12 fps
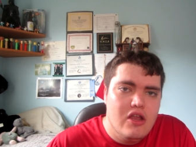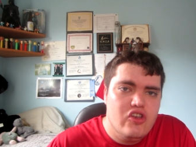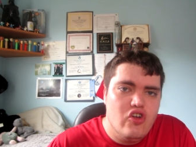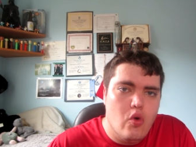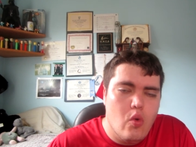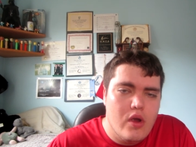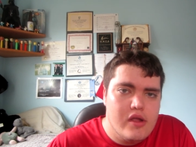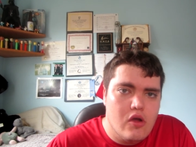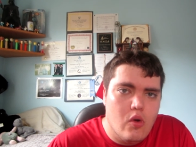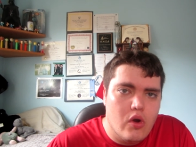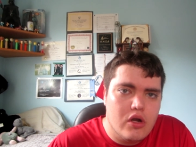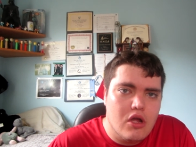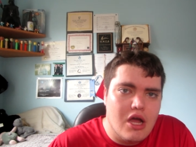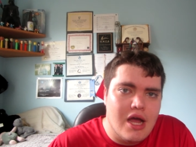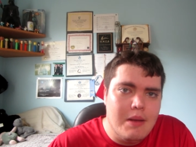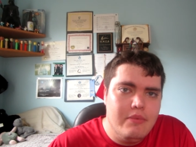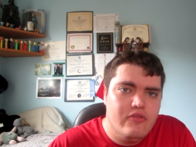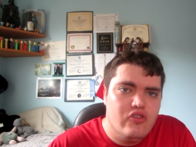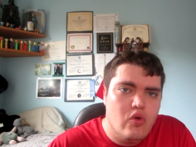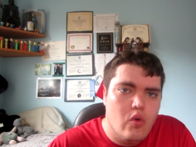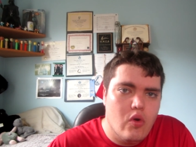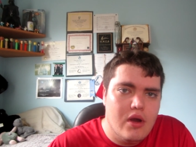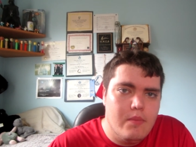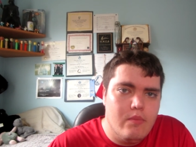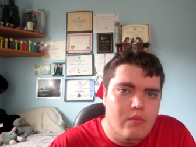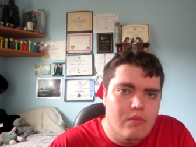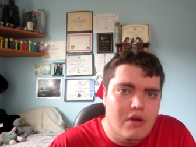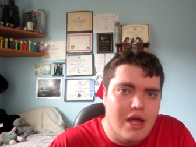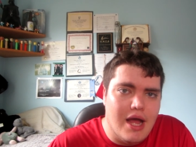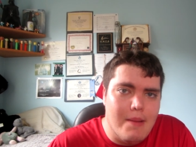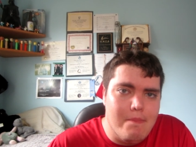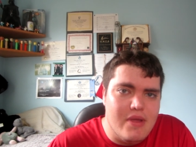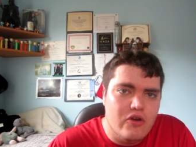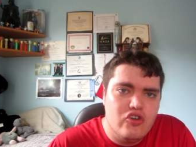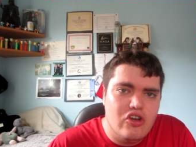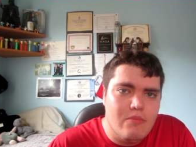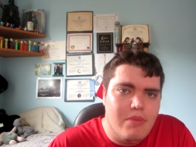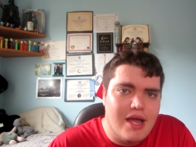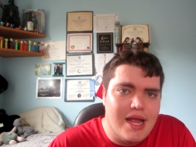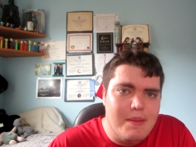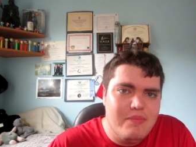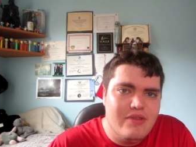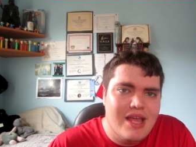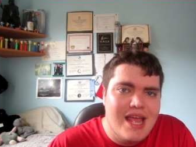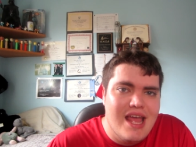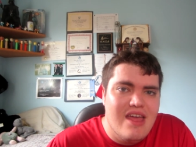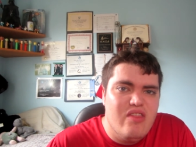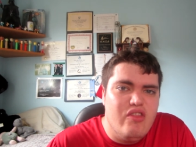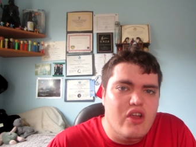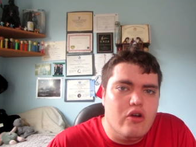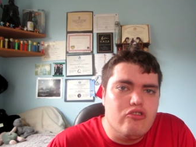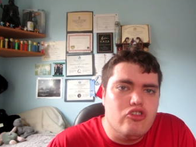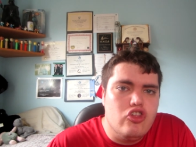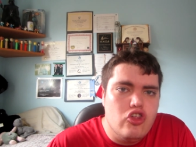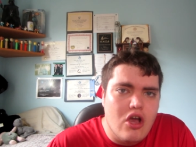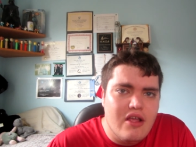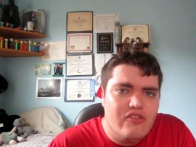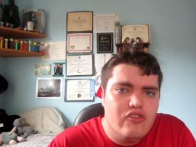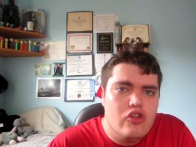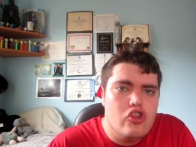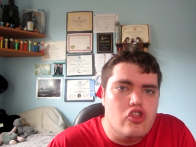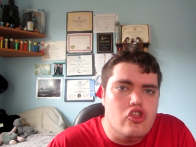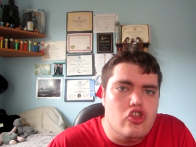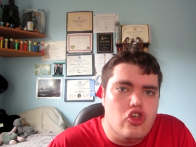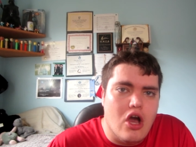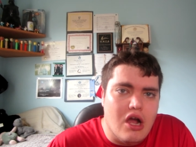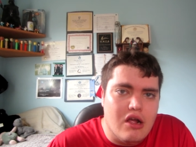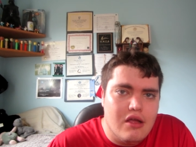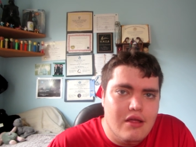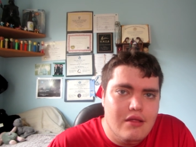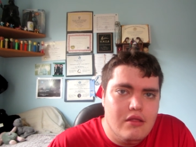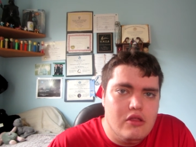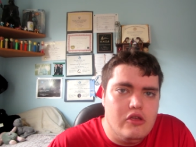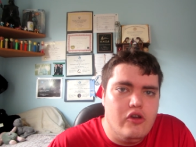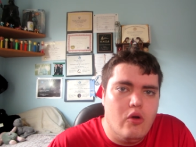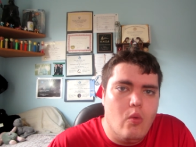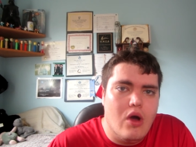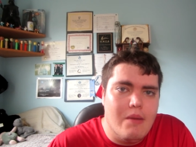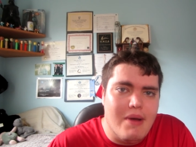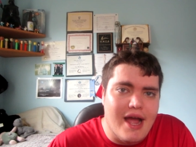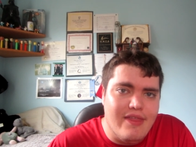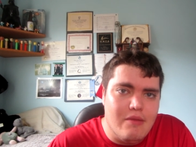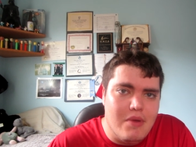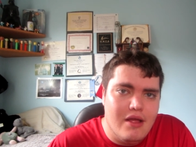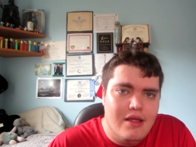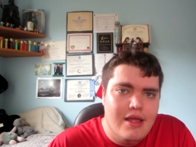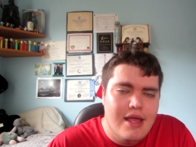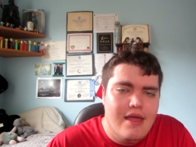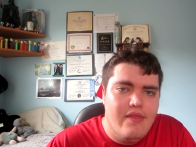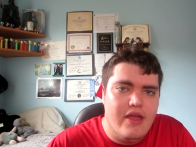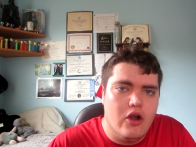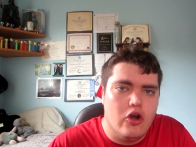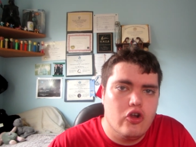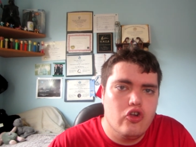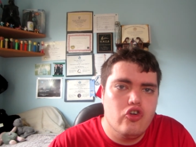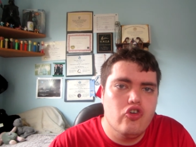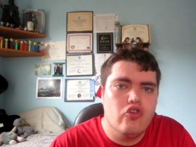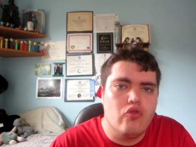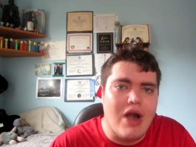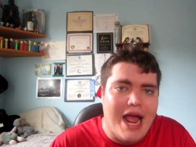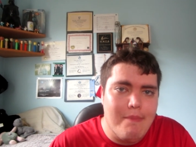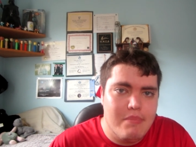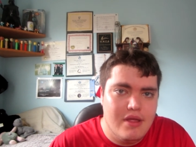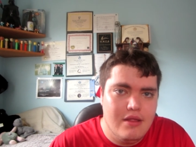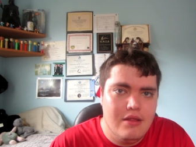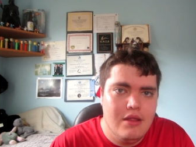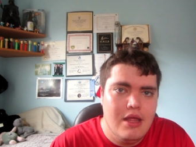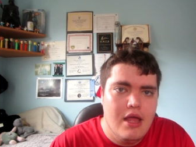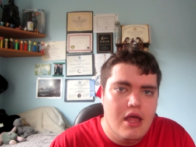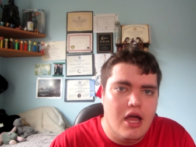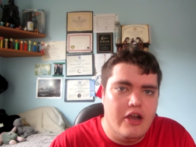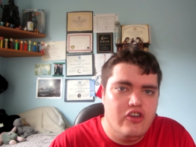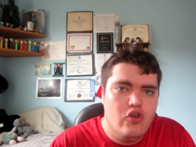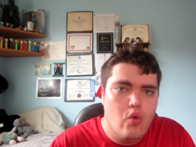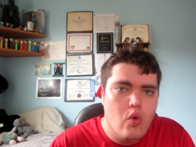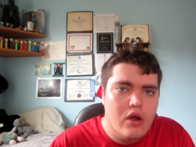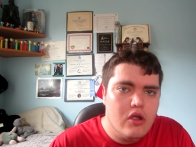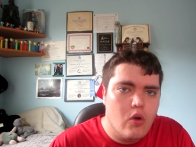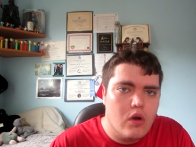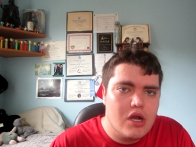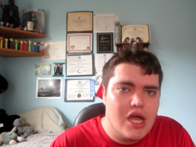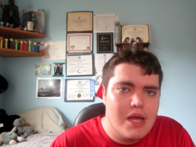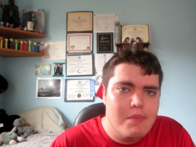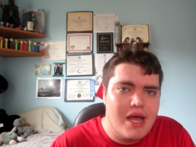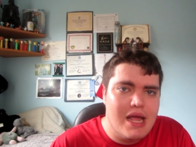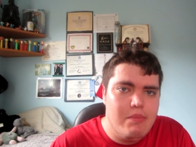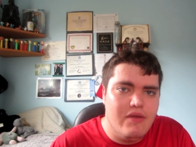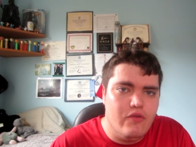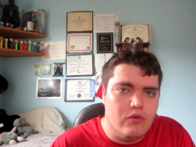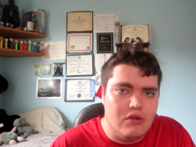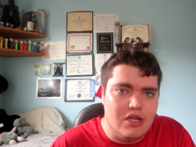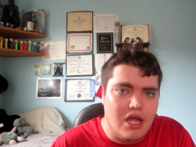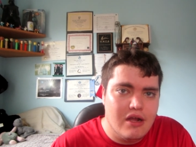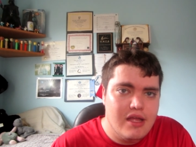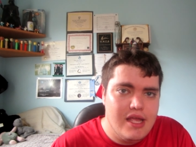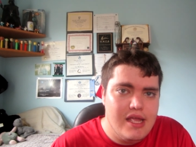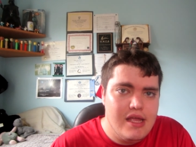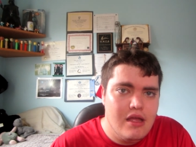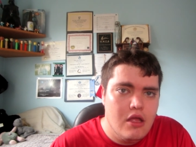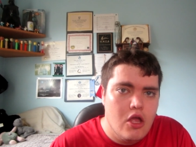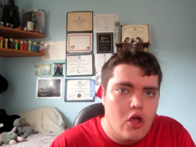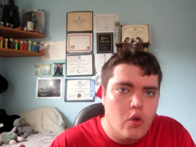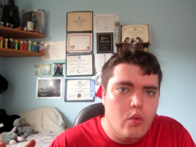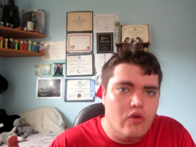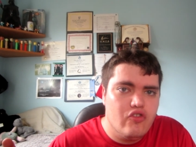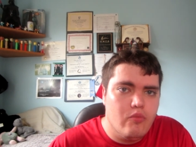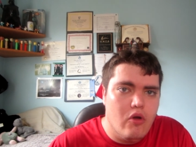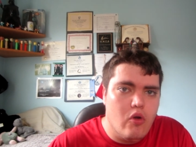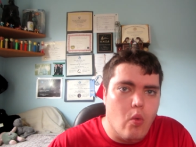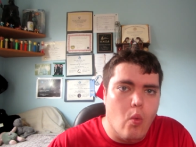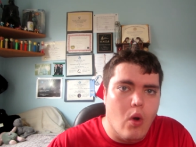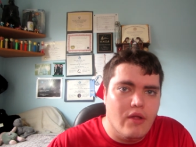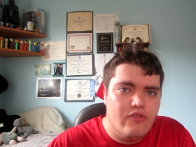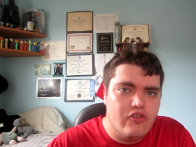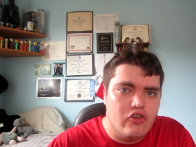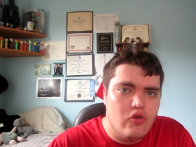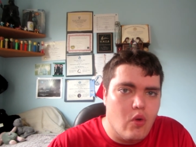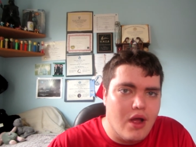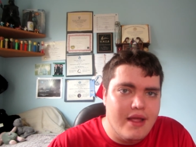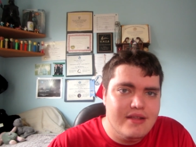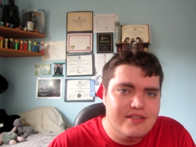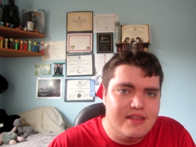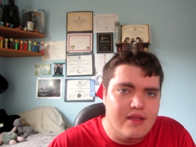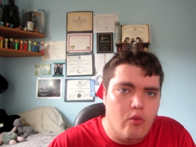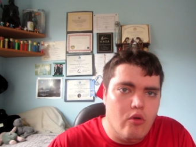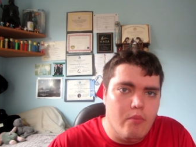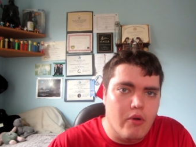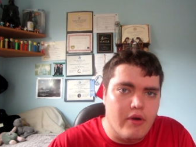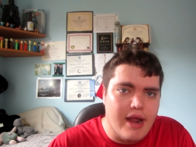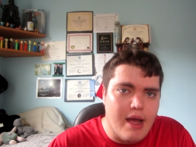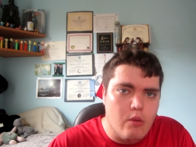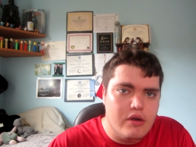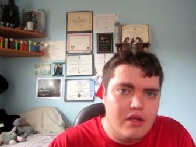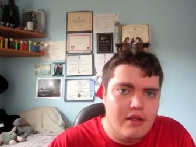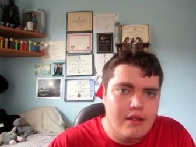Toy corn cobs, toy uh, meerschaum pipes, they're just junk. You don't want to buy them. They are crap. A toy corncob pipe, if you're lucky, will smoke once or twice and then will burn out.